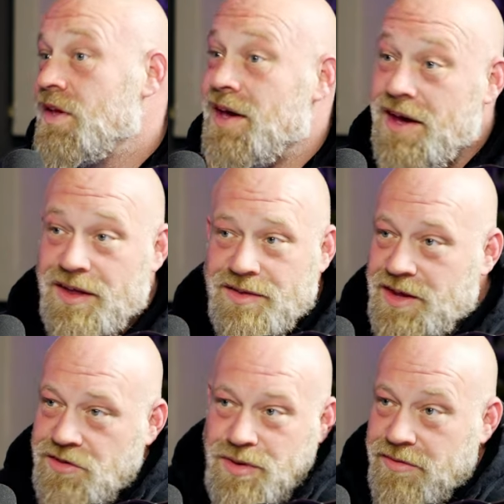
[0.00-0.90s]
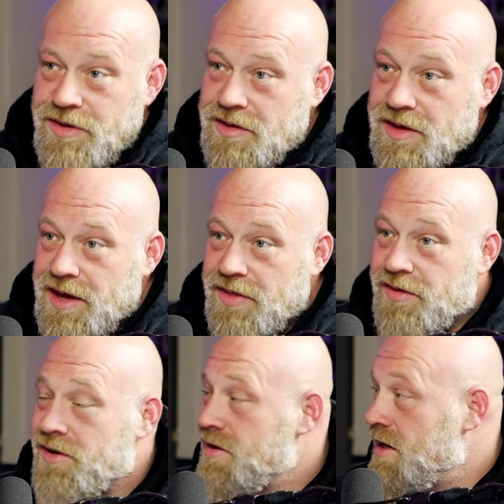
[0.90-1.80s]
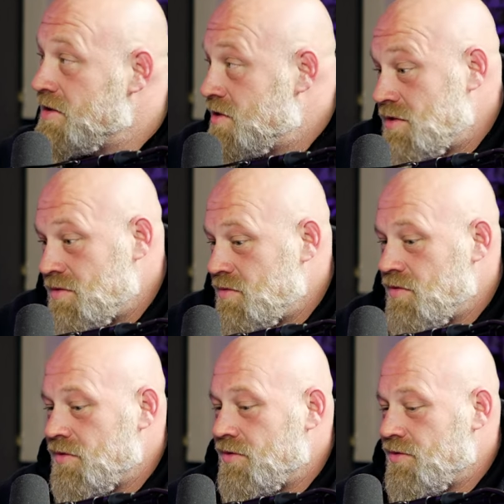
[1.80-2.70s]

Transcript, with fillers: Too. Yeah, they do yeah. everything together. It's yeah.